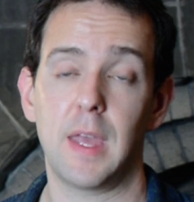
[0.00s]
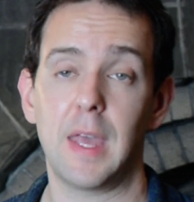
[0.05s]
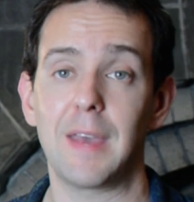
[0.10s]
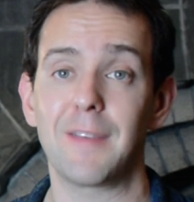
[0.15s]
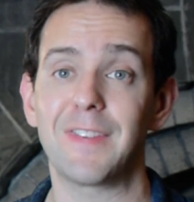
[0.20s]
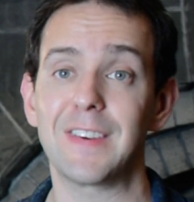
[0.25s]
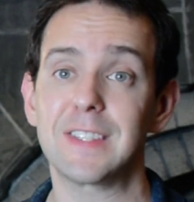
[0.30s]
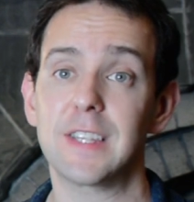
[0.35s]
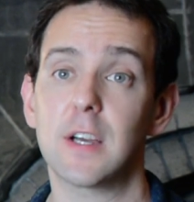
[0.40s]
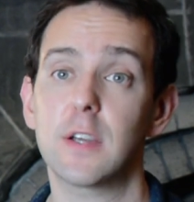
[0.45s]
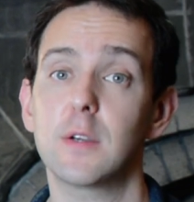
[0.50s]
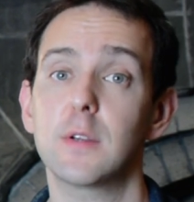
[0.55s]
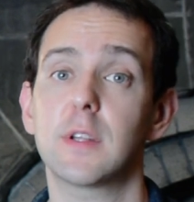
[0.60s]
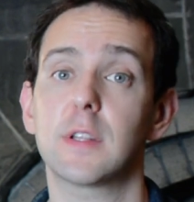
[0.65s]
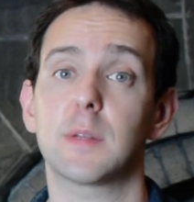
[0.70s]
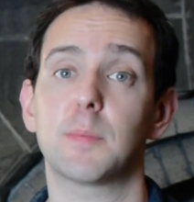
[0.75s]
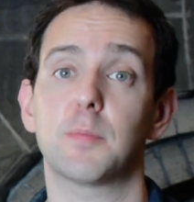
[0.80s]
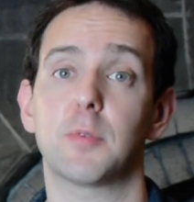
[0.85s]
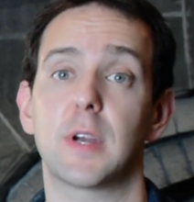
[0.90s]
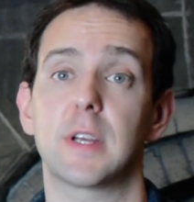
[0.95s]
If I tell you
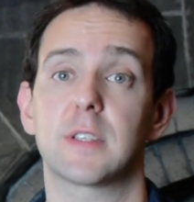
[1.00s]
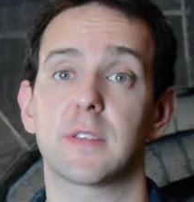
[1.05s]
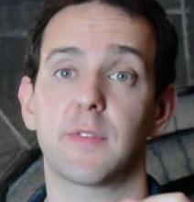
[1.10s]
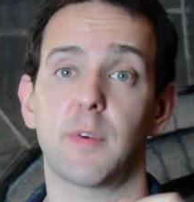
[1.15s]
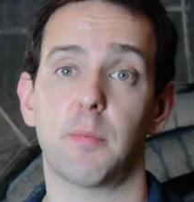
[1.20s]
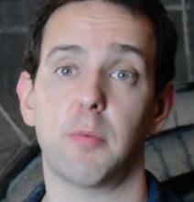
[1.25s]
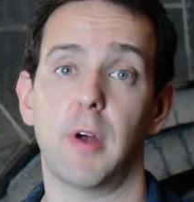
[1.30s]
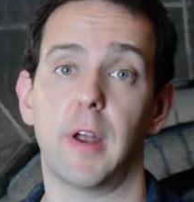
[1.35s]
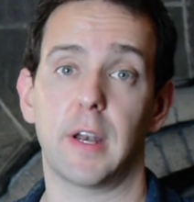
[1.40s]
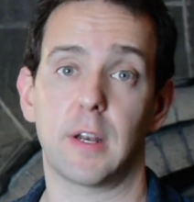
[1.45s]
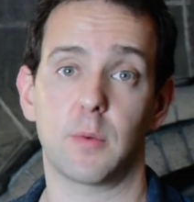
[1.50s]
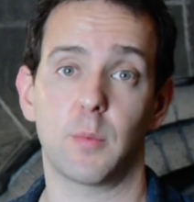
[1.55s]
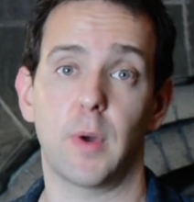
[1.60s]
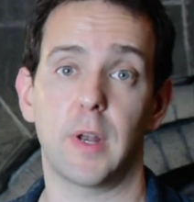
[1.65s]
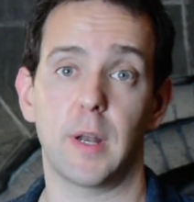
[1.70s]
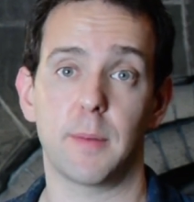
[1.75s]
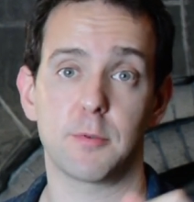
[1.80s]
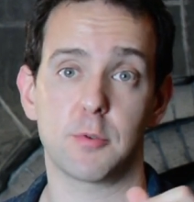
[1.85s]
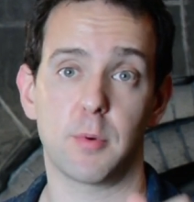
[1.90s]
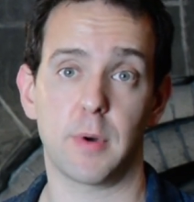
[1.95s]
that the price of a product
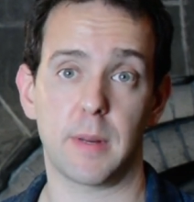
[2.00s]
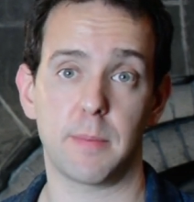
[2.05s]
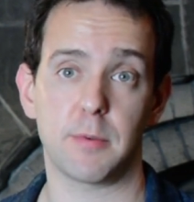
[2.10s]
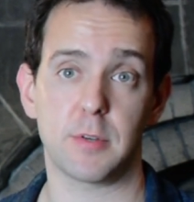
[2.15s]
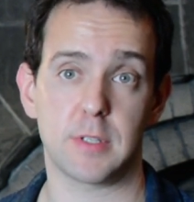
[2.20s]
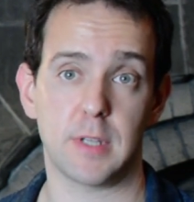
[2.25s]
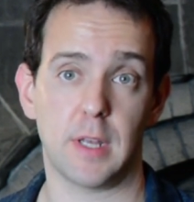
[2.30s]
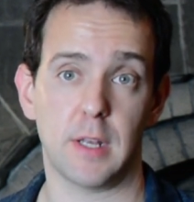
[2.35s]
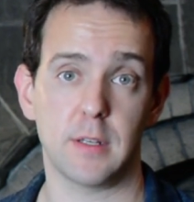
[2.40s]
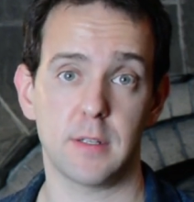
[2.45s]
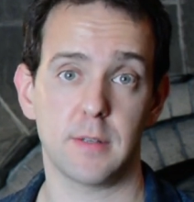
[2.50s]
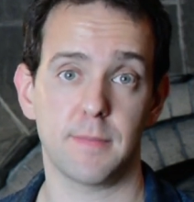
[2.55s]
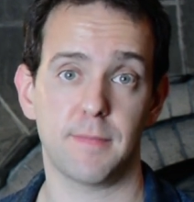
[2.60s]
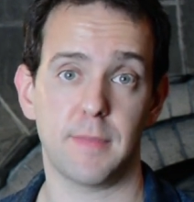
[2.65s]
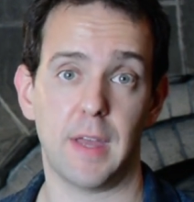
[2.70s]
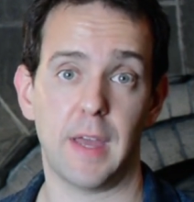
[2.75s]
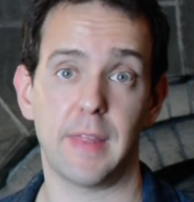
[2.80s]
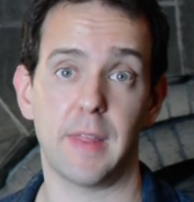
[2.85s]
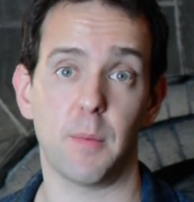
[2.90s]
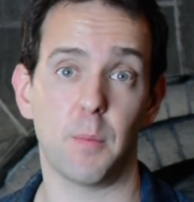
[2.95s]
went up 20%
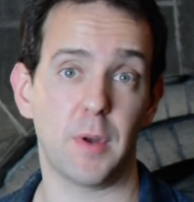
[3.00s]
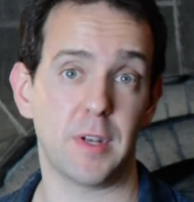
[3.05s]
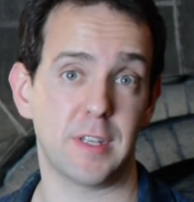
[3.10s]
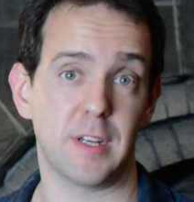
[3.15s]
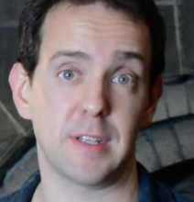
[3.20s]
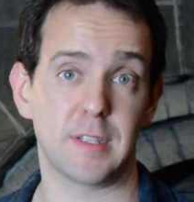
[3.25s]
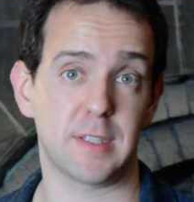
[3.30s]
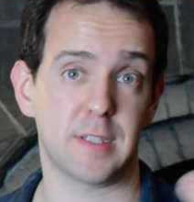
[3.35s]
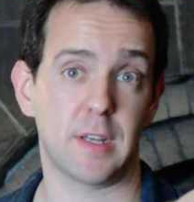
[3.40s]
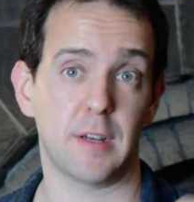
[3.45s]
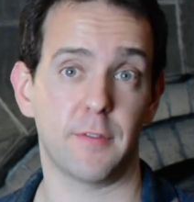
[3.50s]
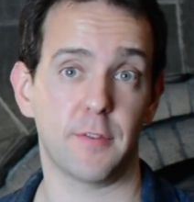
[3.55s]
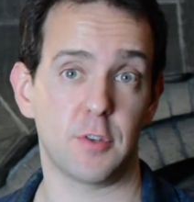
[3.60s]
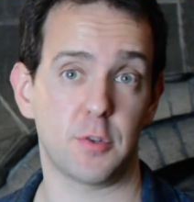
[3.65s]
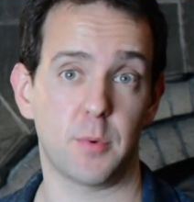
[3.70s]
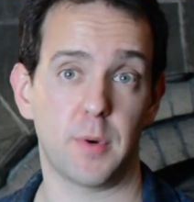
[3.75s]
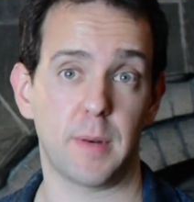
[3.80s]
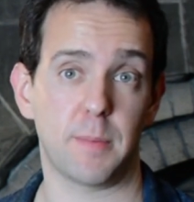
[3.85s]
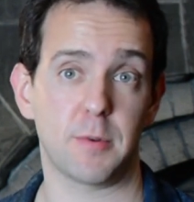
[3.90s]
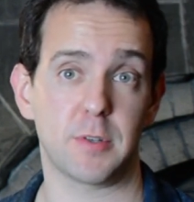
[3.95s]
and then went on sale for
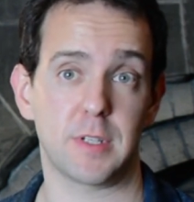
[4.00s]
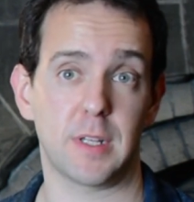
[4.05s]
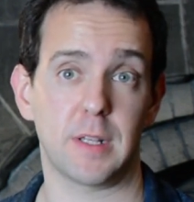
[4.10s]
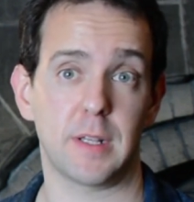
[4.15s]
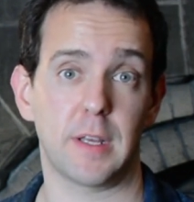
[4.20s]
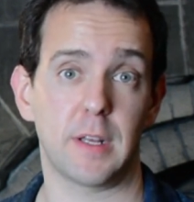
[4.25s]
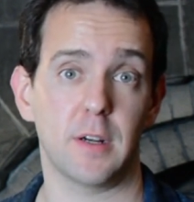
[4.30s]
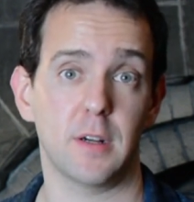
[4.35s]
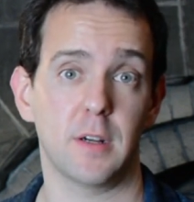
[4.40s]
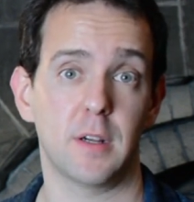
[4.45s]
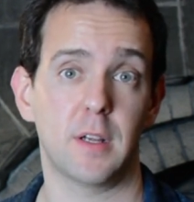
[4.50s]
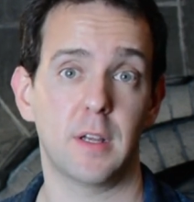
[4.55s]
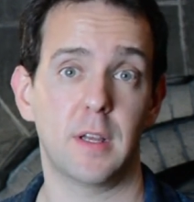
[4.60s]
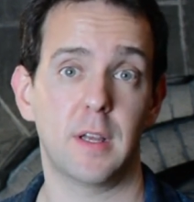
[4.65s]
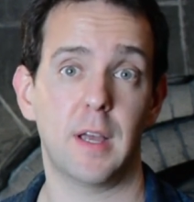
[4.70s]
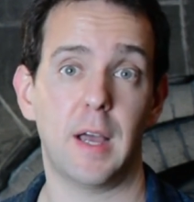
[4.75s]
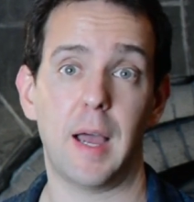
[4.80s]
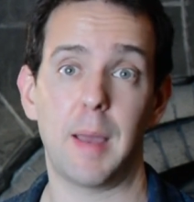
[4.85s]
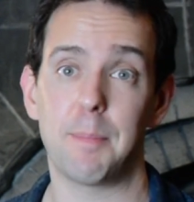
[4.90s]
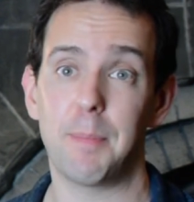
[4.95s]
20% later,
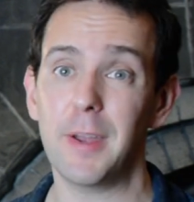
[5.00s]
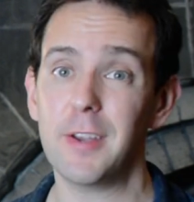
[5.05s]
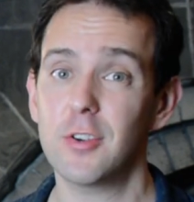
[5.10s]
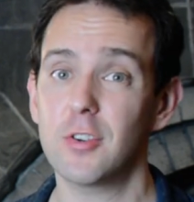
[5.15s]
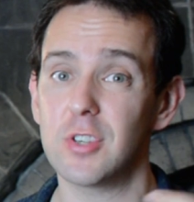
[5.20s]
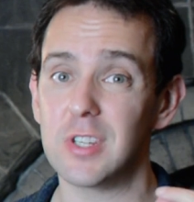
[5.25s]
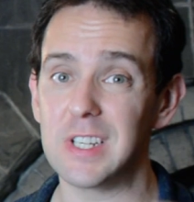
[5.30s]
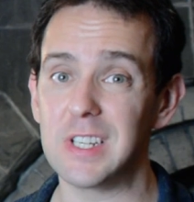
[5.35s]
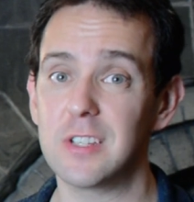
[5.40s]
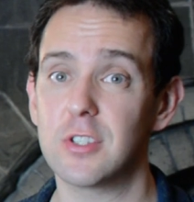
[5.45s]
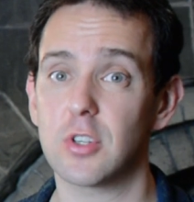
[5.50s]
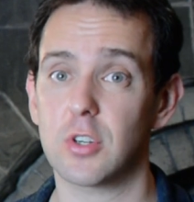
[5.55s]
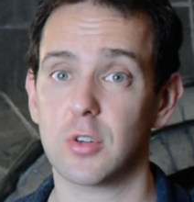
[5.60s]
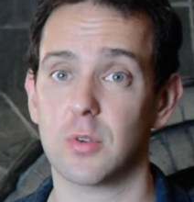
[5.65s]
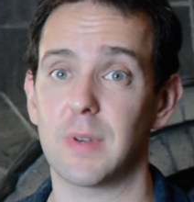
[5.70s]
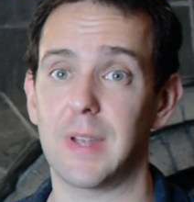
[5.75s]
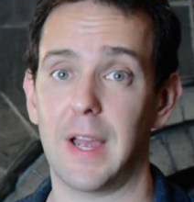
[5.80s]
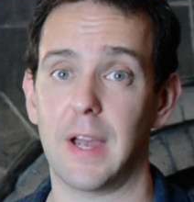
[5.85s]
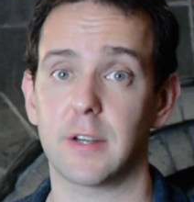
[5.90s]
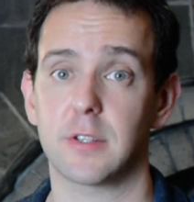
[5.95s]
I bet your knee jerk
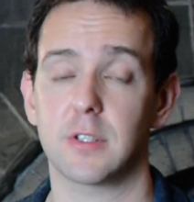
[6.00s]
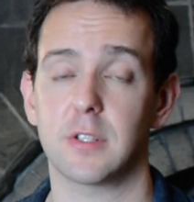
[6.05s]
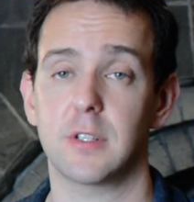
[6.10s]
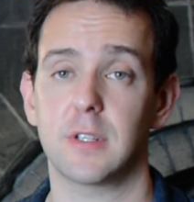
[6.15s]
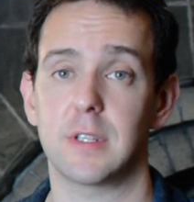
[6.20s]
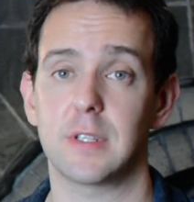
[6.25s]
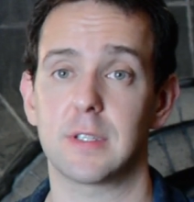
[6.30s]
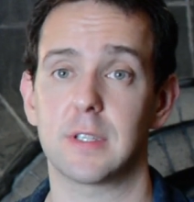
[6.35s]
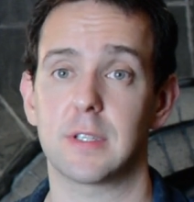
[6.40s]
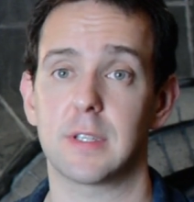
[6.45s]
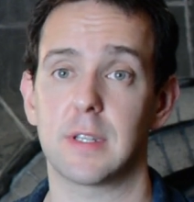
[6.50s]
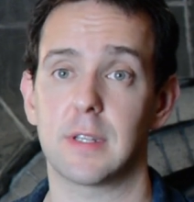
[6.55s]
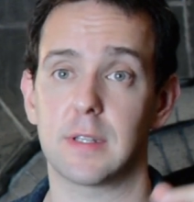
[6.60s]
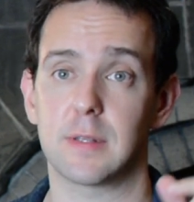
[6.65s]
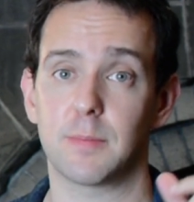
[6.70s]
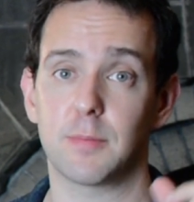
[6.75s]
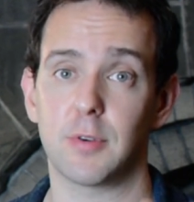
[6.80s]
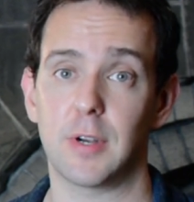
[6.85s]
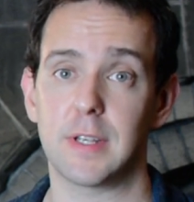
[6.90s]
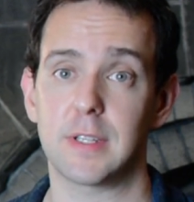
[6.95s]
reaction is to say that the
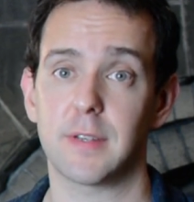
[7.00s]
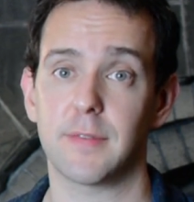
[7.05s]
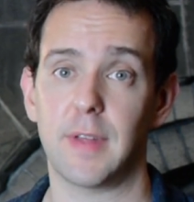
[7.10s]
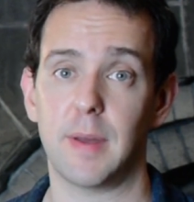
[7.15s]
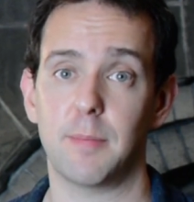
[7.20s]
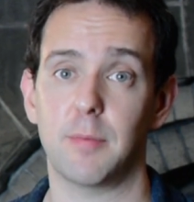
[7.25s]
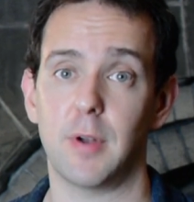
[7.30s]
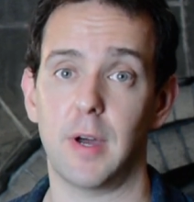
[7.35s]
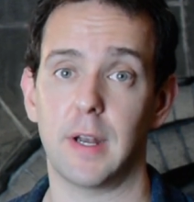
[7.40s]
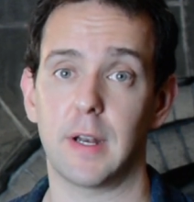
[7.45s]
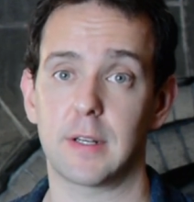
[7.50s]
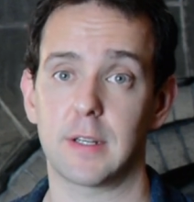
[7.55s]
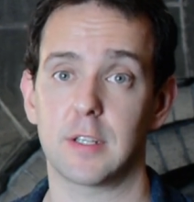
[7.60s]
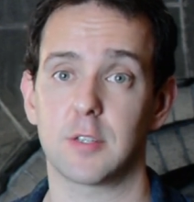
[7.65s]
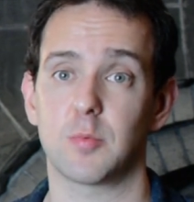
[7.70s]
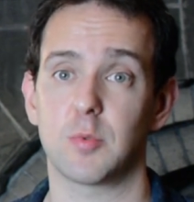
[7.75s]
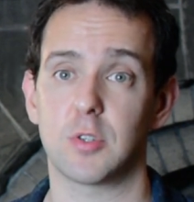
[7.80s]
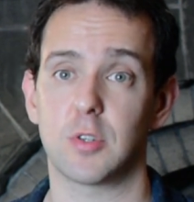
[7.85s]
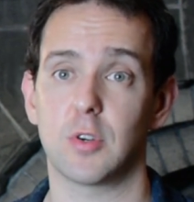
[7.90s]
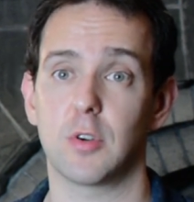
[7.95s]
price of that product
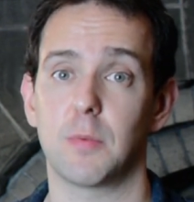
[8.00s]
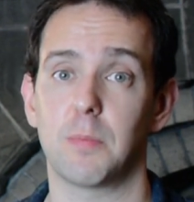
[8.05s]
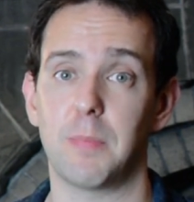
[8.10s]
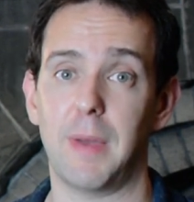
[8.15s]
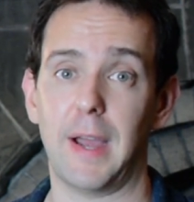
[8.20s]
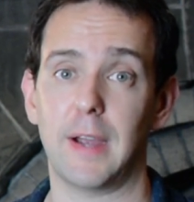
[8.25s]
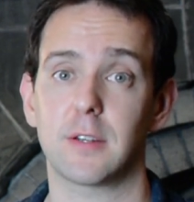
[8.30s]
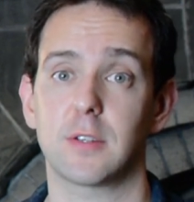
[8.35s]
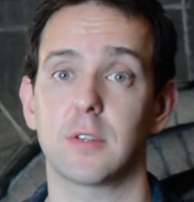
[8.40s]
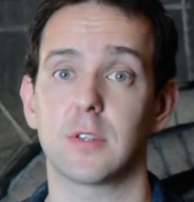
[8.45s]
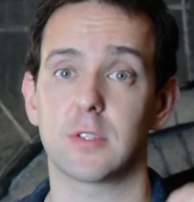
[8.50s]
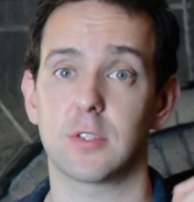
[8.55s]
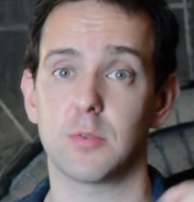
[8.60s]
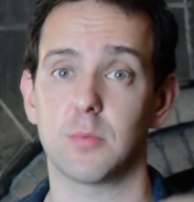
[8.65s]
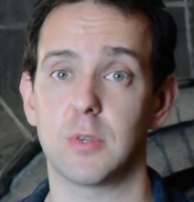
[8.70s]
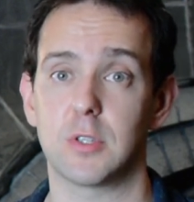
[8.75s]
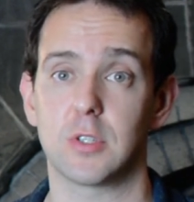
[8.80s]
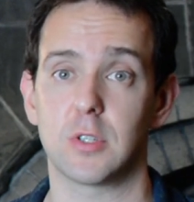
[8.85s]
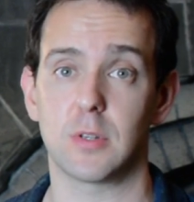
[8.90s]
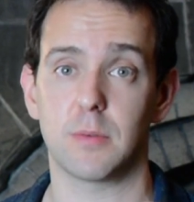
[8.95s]
has returned back to its
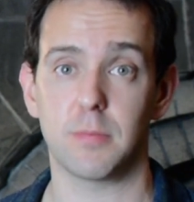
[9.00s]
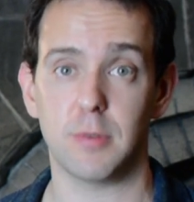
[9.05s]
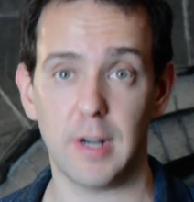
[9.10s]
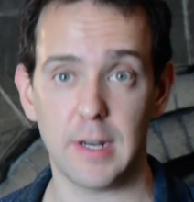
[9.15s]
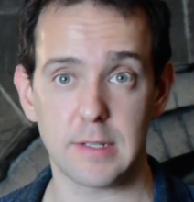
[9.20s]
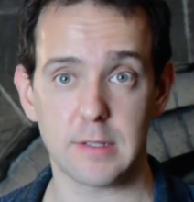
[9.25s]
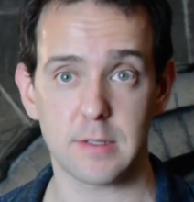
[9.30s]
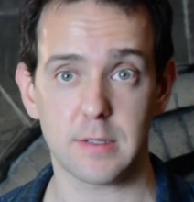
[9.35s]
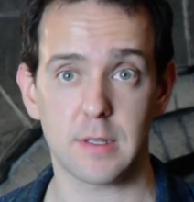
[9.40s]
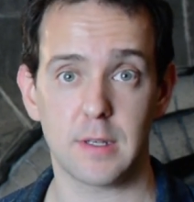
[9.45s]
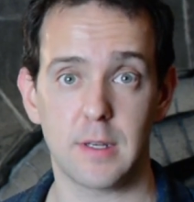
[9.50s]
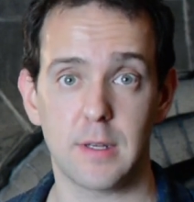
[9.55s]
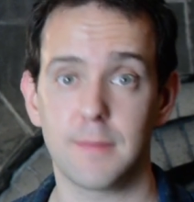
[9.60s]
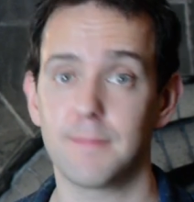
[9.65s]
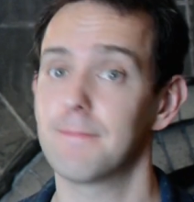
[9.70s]
original price.